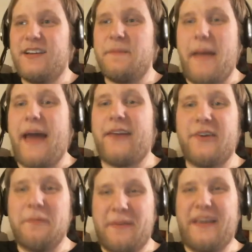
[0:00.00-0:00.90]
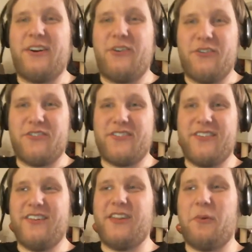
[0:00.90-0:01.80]
Madeline Peters
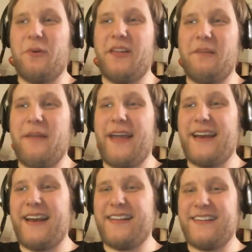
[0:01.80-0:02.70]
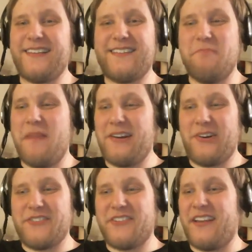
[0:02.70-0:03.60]
literally made
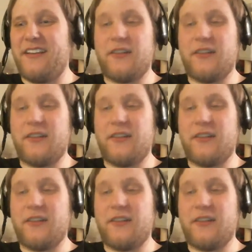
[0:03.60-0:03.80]
her singing,